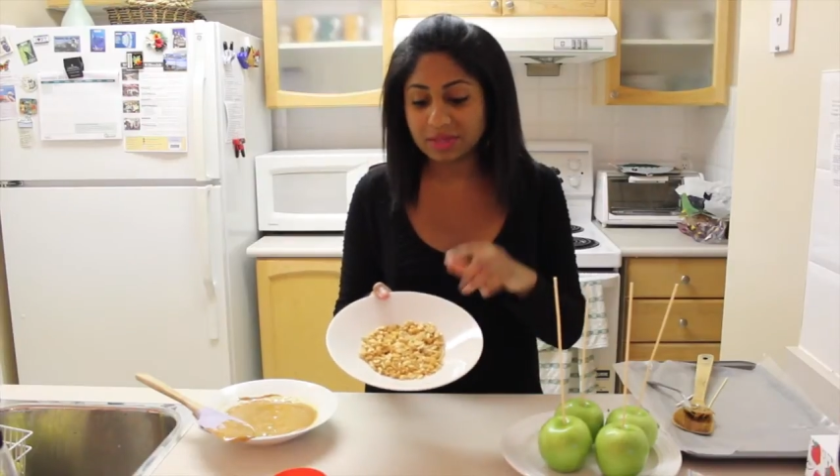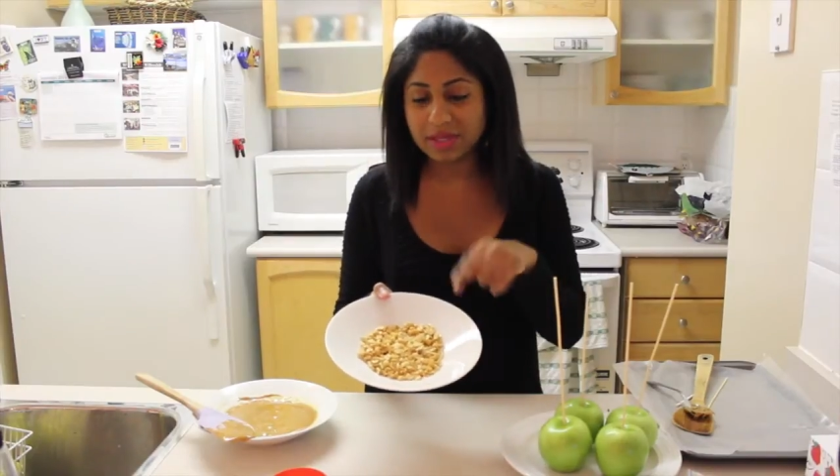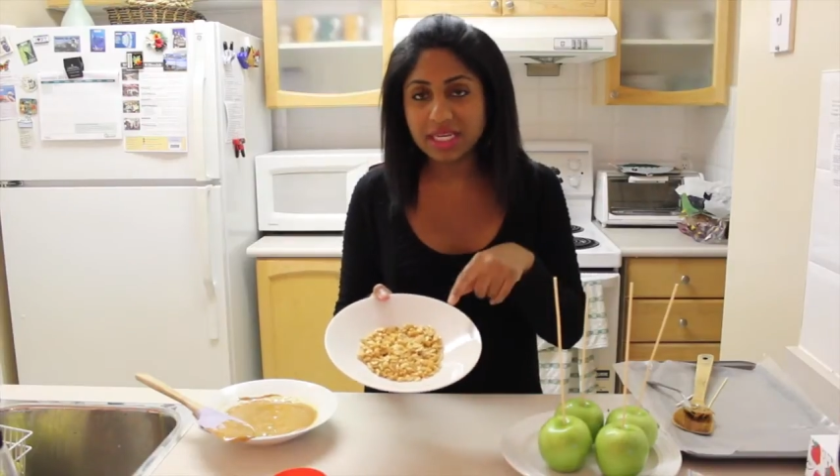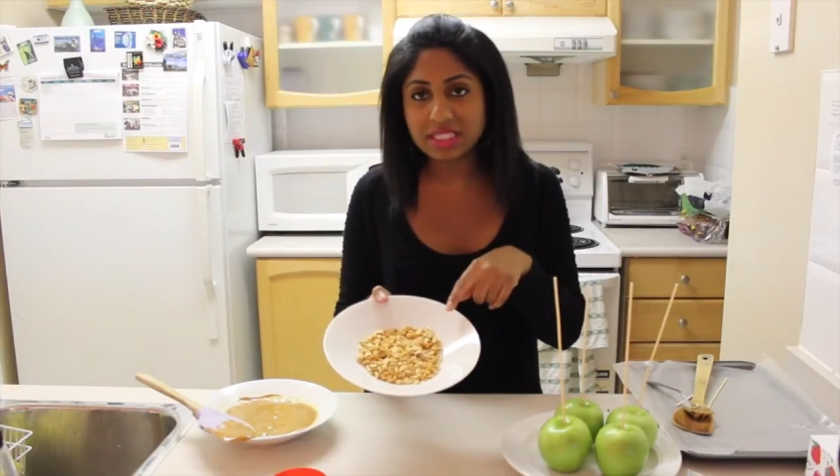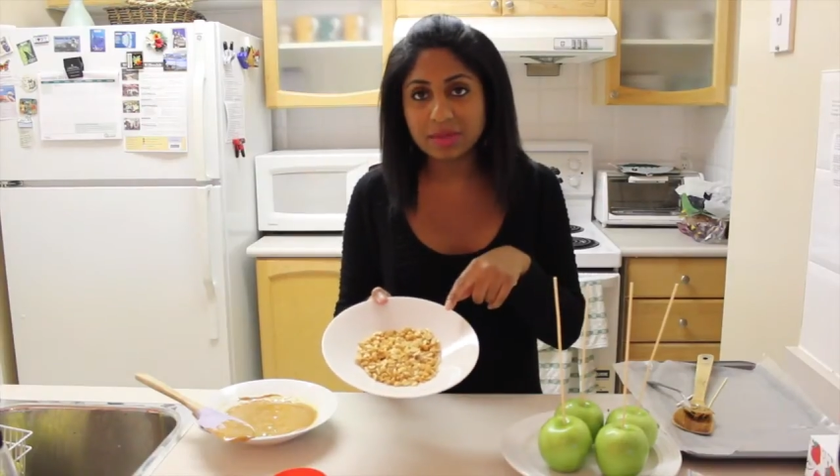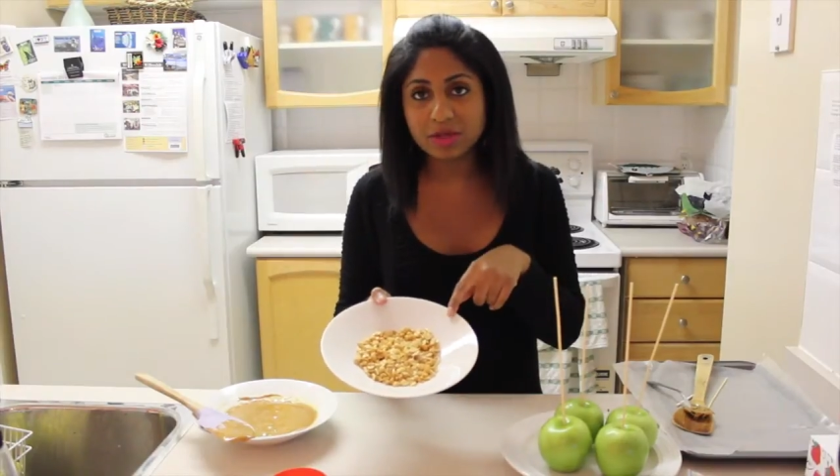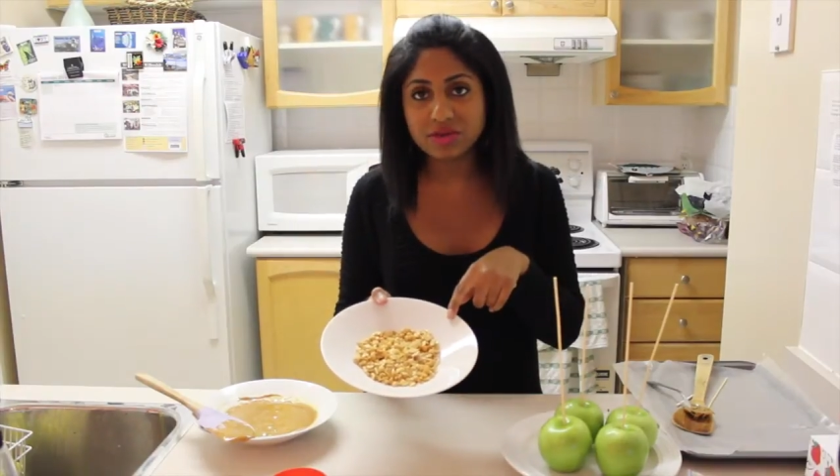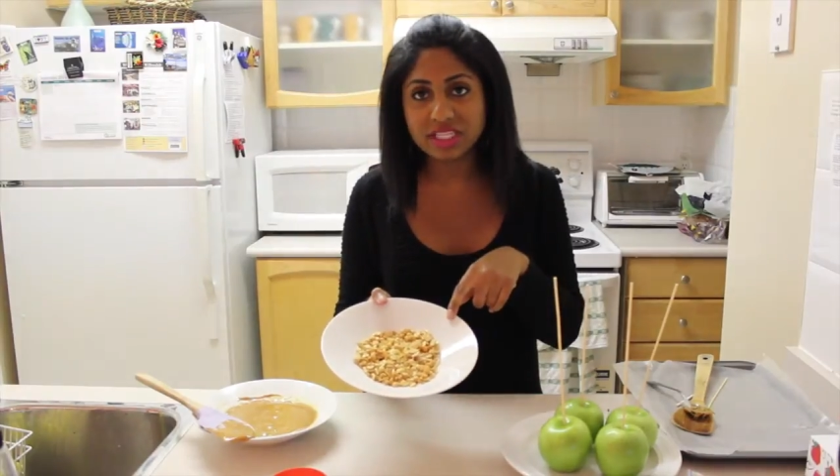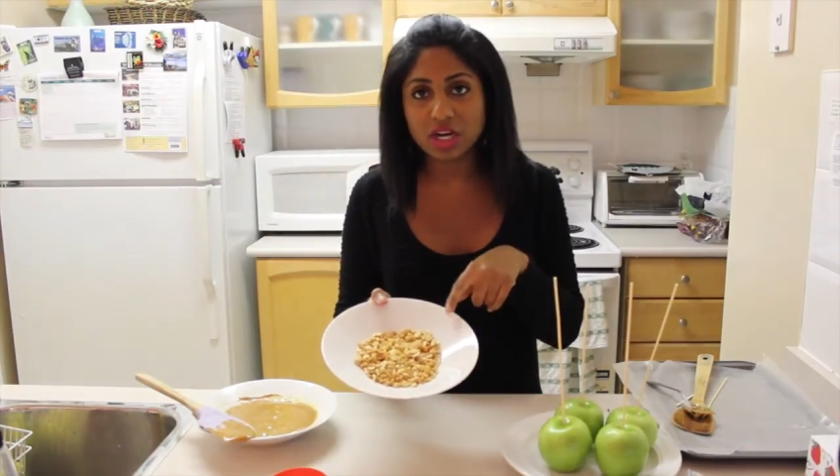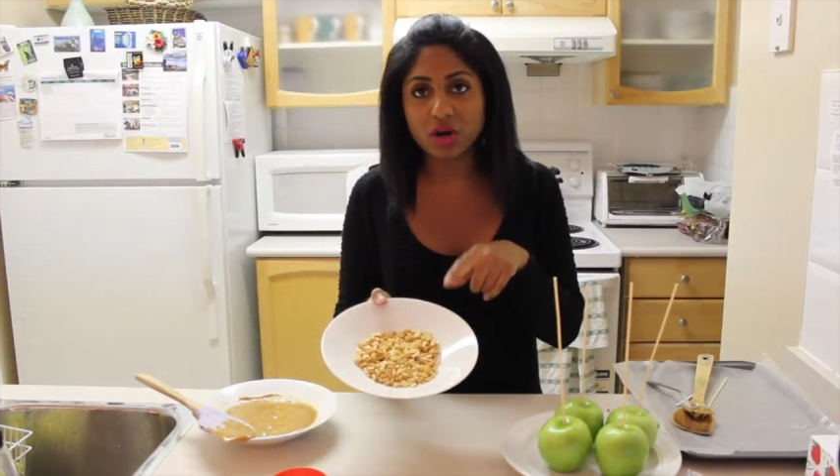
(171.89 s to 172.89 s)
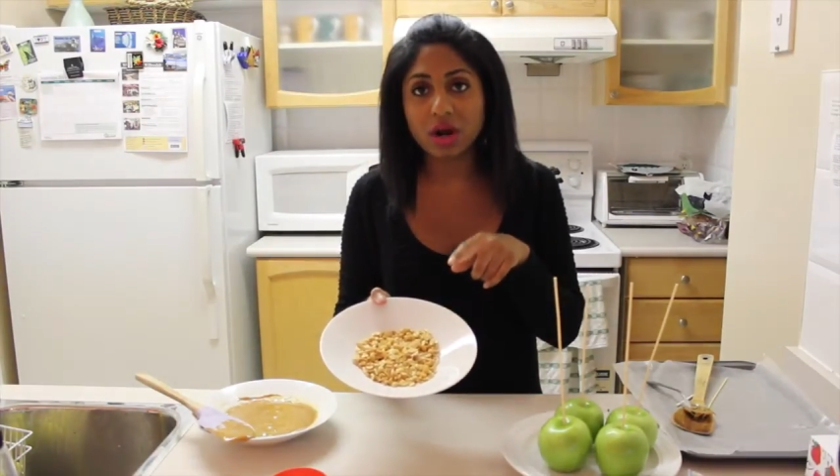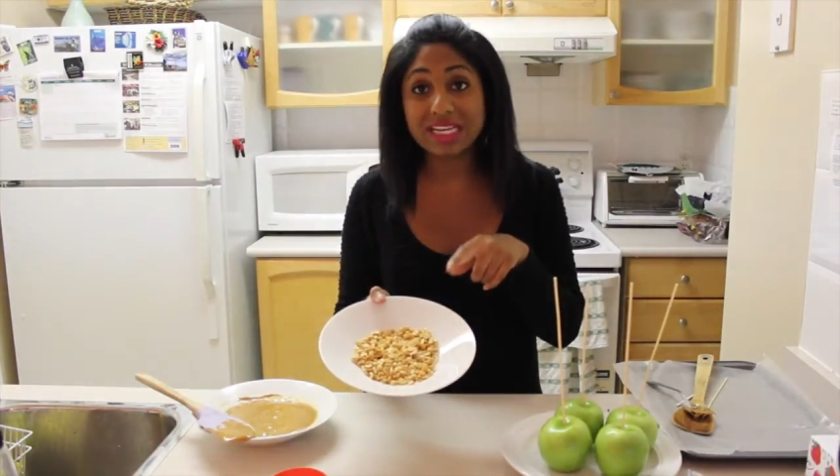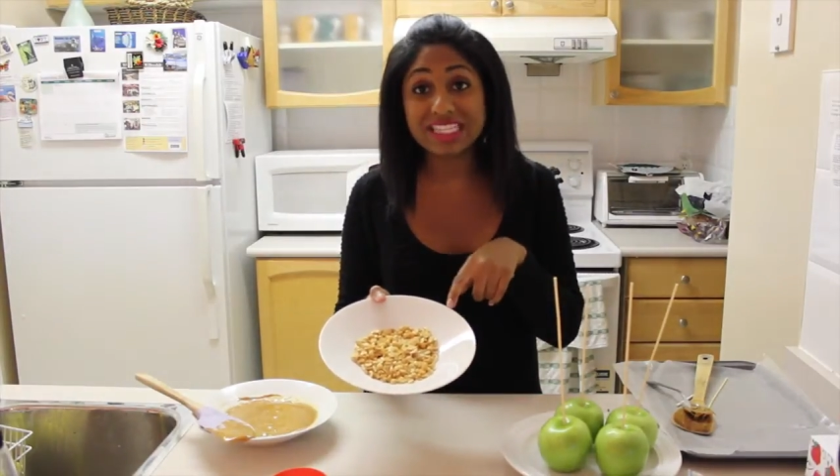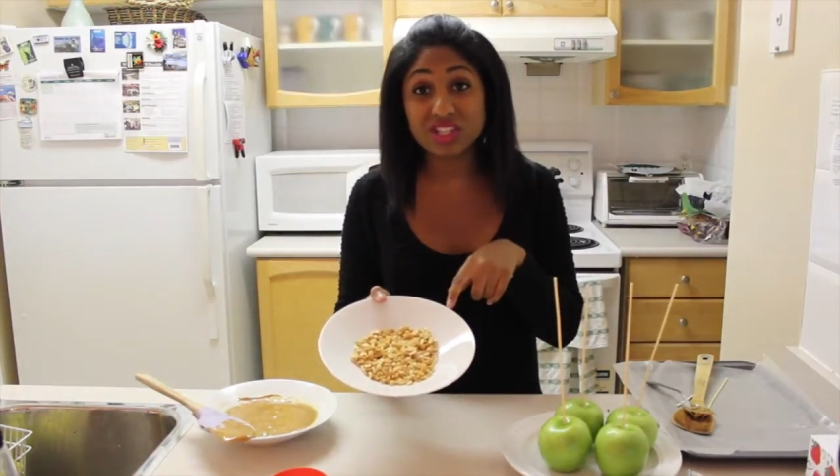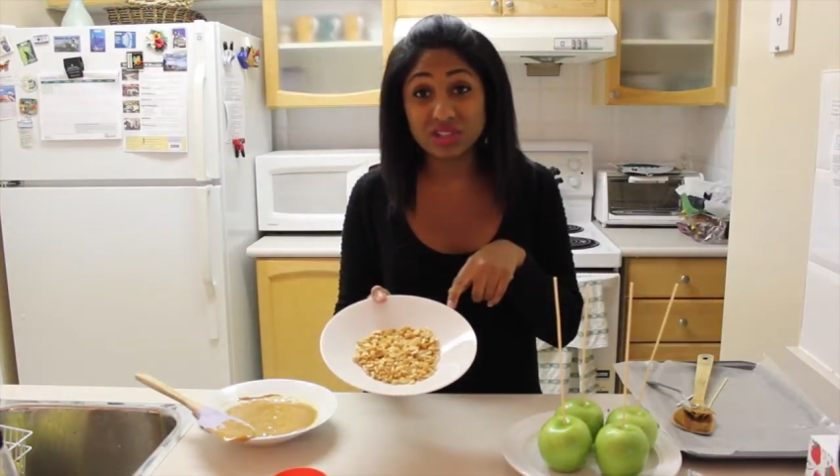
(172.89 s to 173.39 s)
The peanuts I'm using are
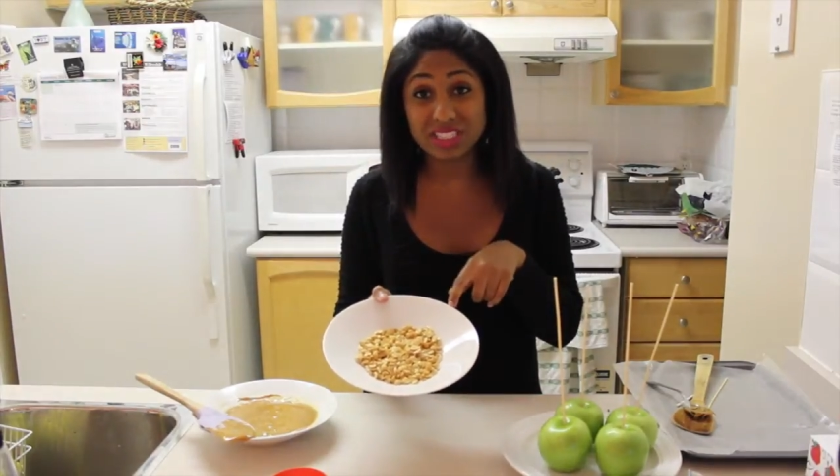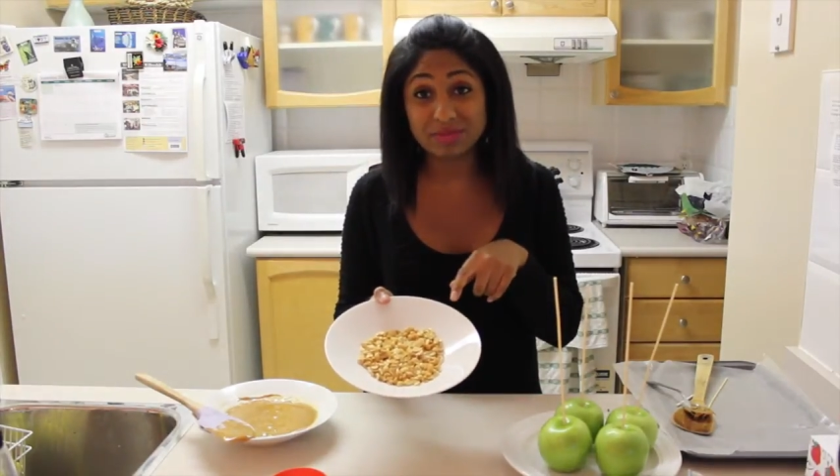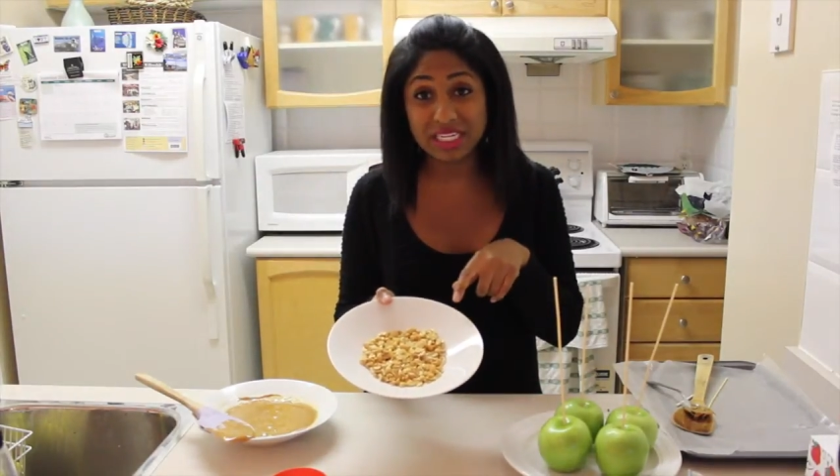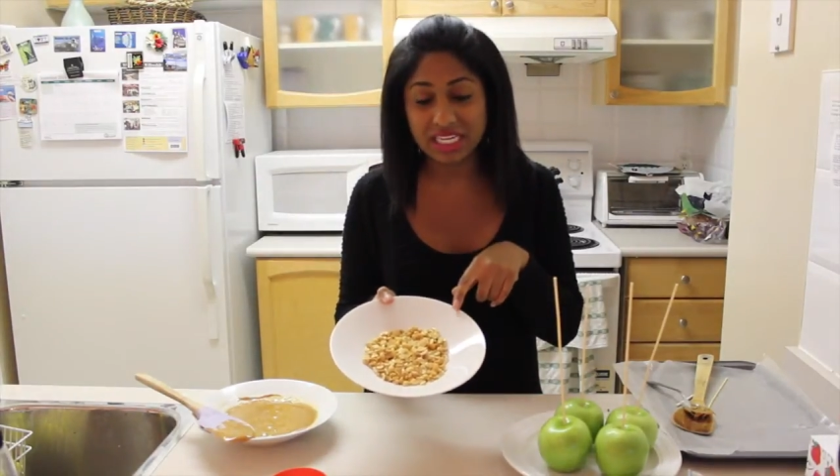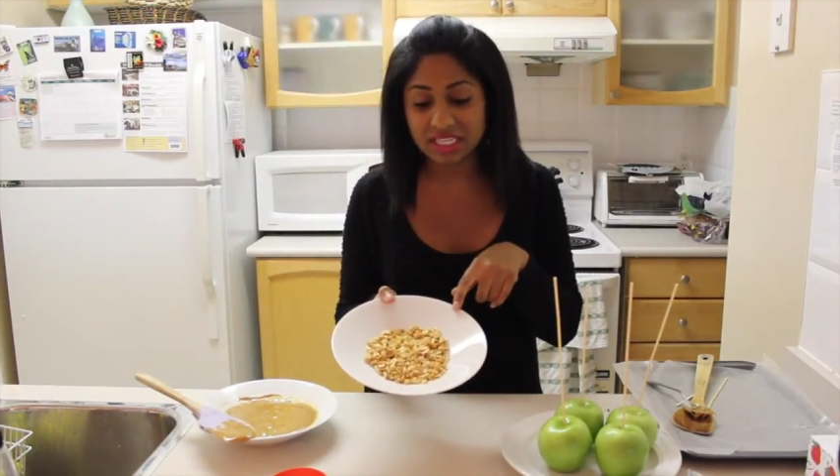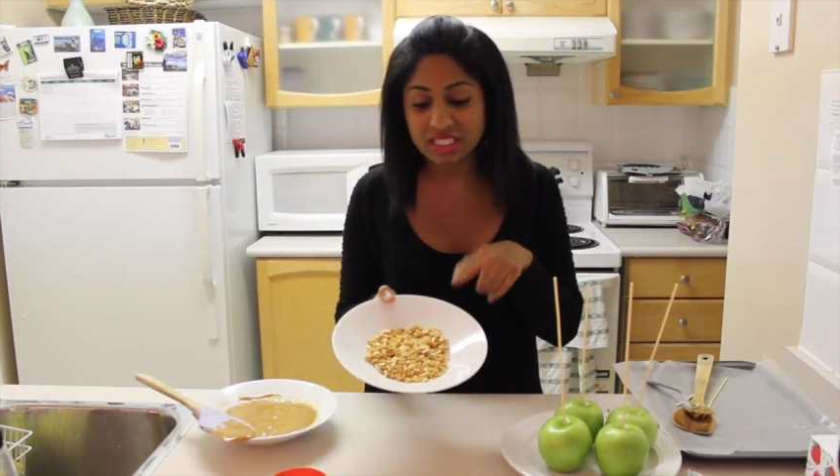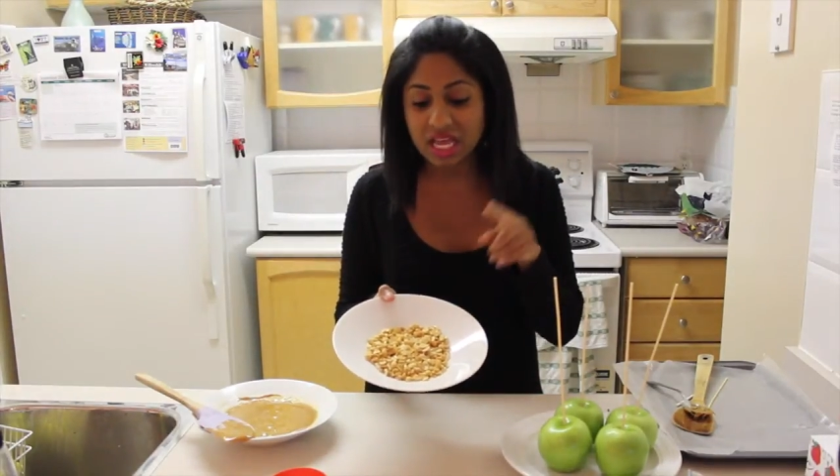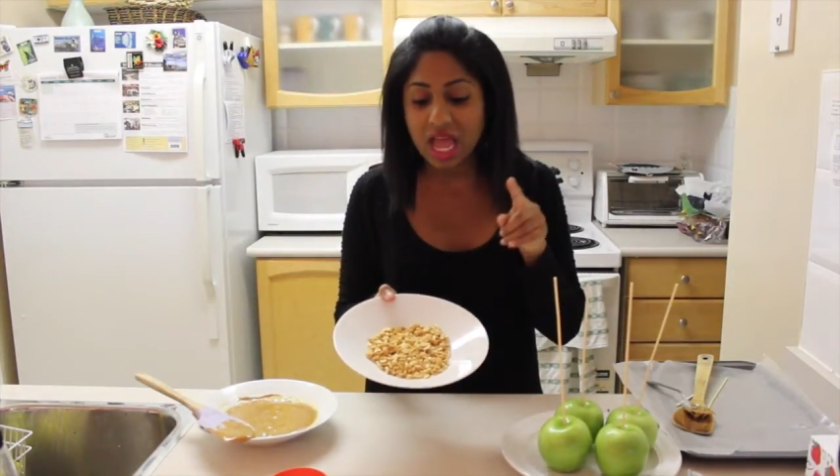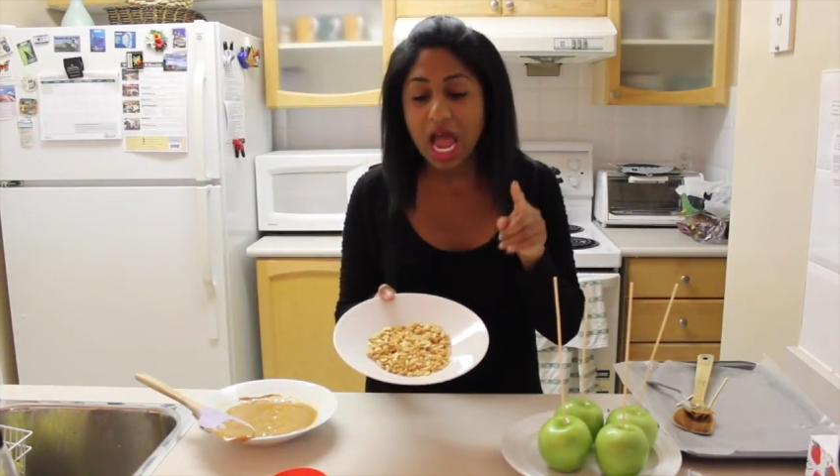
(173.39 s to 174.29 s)
unsalted peanuts.